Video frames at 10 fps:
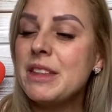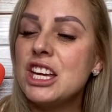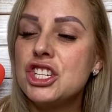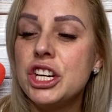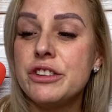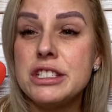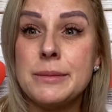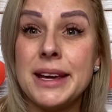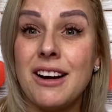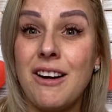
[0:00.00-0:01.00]
Cheers to
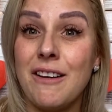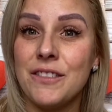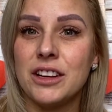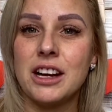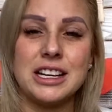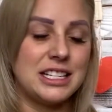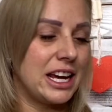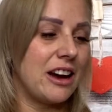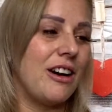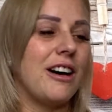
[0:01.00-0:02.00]
being off, a day
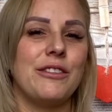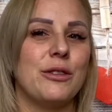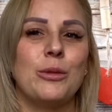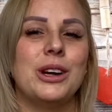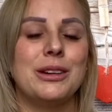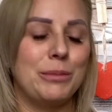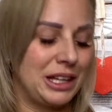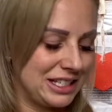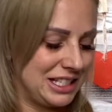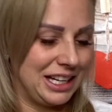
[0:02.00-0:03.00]
off, what a
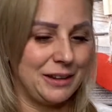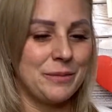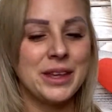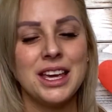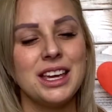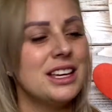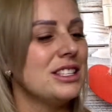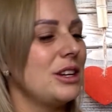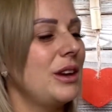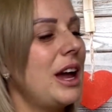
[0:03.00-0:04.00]
blessing.
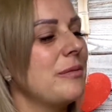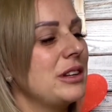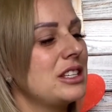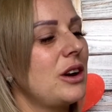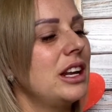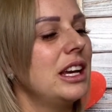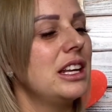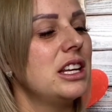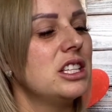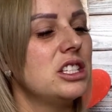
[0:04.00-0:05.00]
So yeah, let's go ahead and
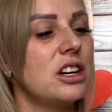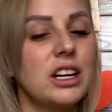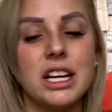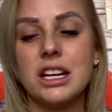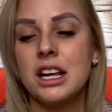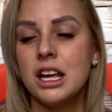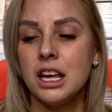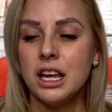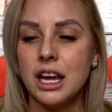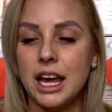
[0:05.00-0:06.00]
get started.
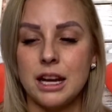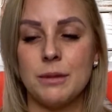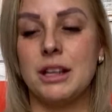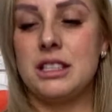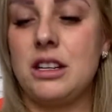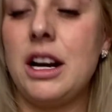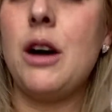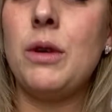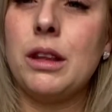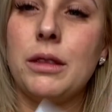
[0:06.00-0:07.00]
And I'm gonna start out
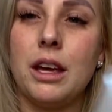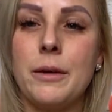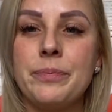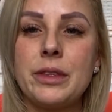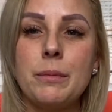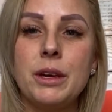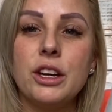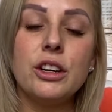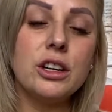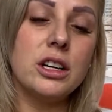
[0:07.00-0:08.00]
with the
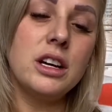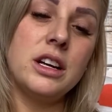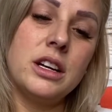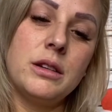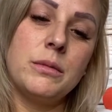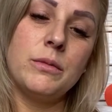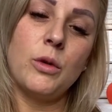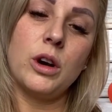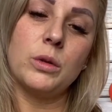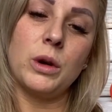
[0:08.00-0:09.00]
Pure
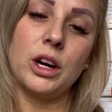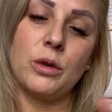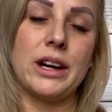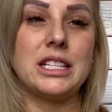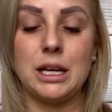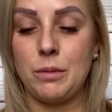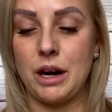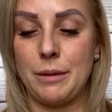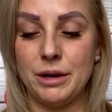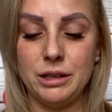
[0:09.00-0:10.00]
4-in-1 Correcting
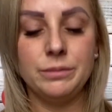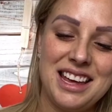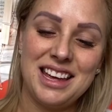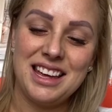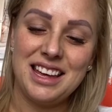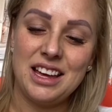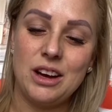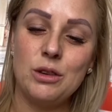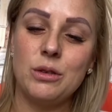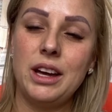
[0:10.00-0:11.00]
Primer.
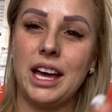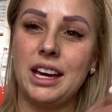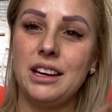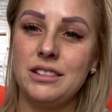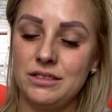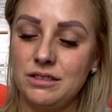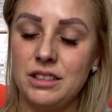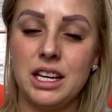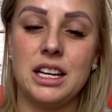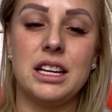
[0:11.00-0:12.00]
Oh, okay,
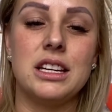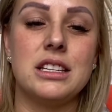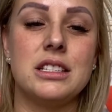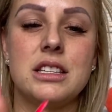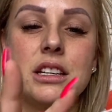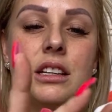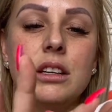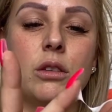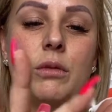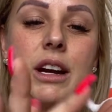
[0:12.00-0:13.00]
it is a
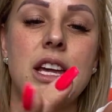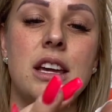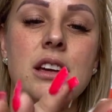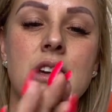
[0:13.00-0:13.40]
little runny.